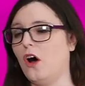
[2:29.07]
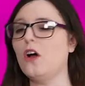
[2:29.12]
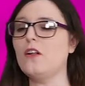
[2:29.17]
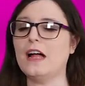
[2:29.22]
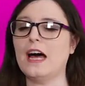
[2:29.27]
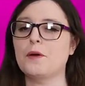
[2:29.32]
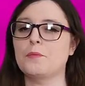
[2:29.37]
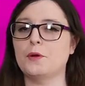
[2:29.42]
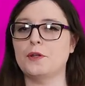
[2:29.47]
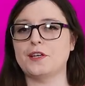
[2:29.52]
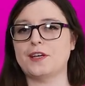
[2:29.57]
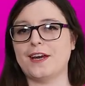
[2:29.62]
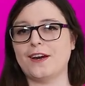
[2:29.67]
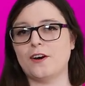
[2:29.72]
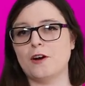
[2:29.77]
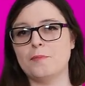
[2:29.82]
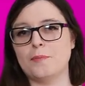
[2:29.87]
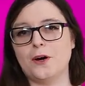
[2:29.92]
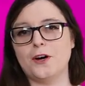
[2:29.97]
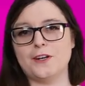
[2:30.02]
all I really
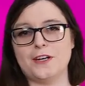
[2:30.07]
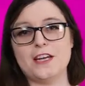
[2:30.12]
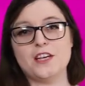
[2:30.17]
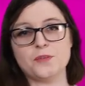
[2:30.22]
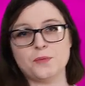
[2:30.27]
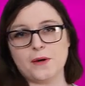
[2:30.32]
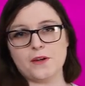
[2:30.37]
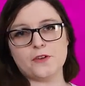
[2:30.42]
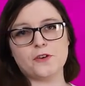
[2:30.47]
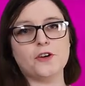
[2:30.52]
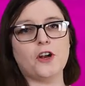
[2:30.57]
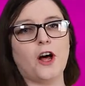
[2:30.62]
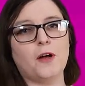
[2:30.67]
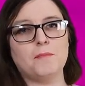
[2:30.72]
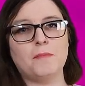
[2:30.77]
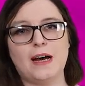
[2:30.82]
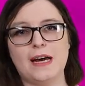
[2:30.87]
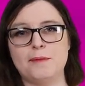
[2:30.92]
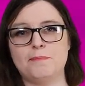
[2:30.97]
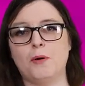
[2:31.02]
care about is whether or not
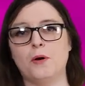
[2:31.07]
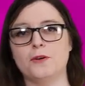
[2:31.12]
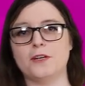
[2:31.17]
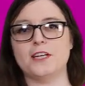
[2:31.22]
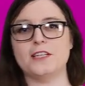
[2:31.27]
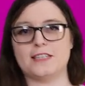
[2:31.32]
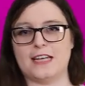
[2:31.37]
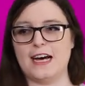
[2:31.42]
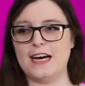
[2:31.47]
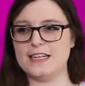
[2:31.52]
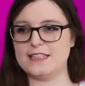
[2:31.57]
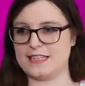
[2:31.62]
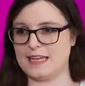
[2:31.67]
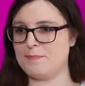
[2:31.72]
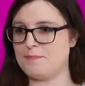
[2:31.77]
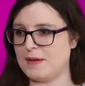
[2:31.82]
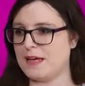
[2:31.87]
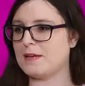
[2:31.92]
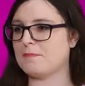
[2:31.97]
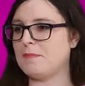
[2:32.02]
my opponent has a
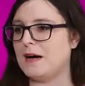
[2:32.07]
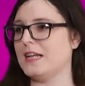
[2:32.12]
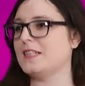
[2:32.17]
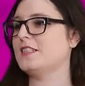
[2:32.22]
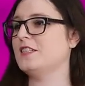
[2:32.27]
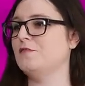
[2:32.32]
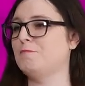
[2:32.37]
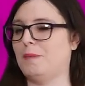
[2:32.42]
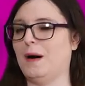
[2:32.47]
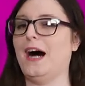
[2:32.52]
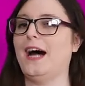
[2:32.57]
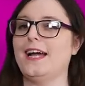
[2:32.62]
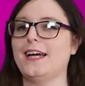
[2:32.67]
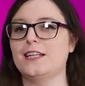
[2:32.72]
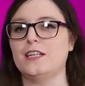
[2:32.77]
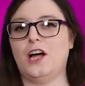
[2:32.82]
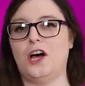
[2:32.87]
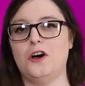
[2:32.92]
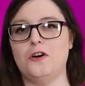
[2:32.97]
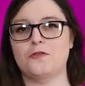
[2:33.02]
big massive
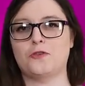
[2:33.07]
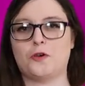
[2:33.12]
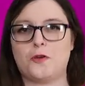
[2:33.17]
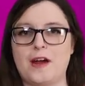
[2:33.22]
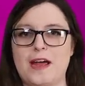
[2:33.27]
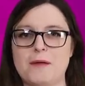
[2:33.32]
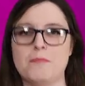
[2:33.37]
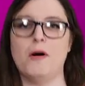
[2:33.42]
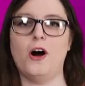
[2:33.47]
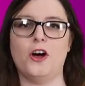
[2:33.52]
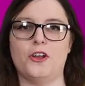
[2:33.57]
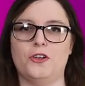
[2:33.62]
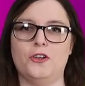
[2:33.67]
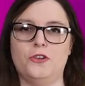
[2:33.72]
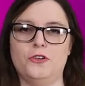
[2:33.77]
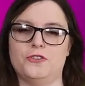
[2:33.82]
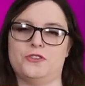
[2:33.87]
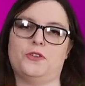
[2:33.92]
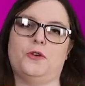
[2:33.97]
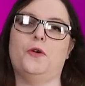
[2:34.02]
pile of gray
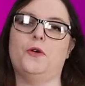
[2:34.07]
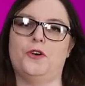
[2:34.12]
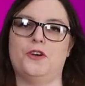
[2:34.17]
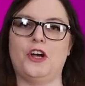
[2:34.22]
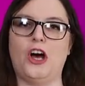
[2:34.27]
models or